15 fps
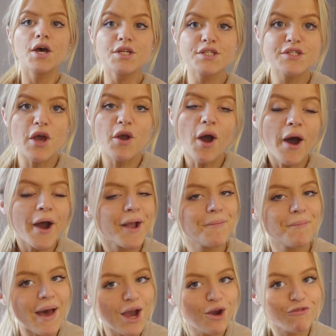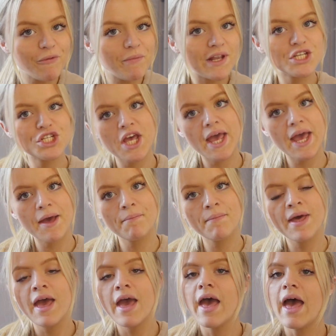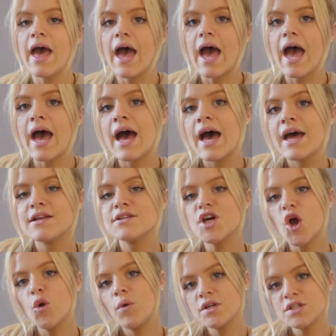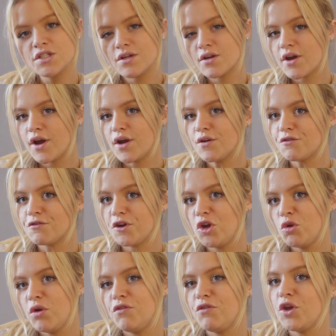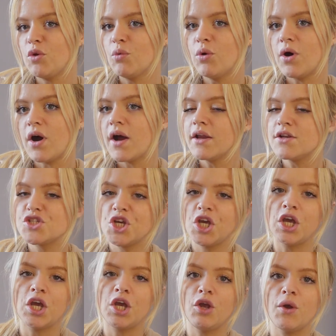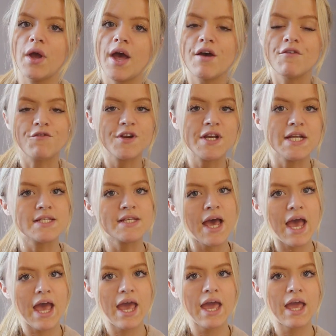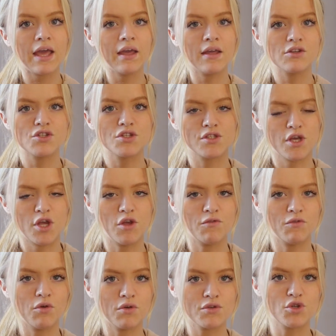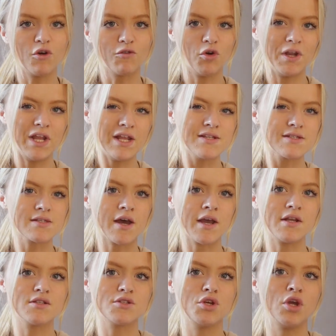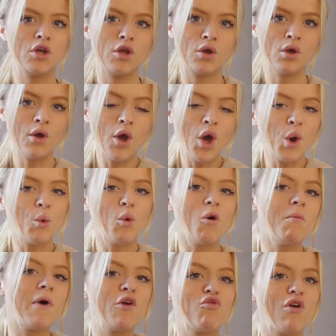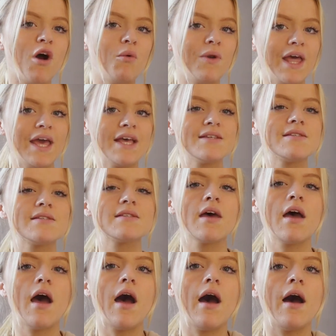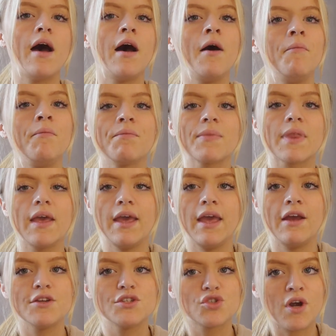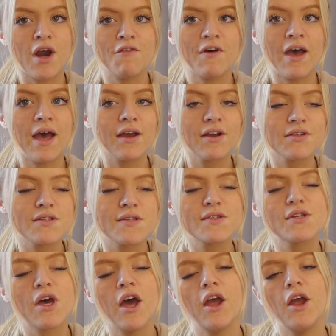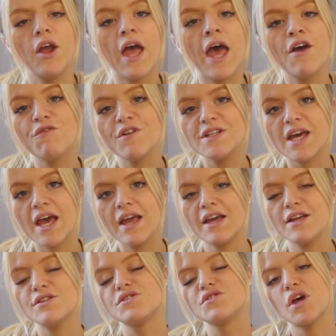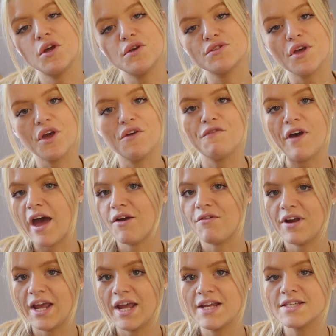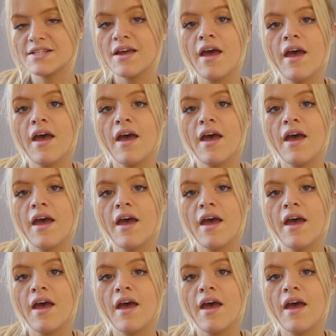So I am back from the gym and I wanted to go through with you what I do every day, just so you've got sort of got an insight to what my role is here at StriveX. So every day is so varied.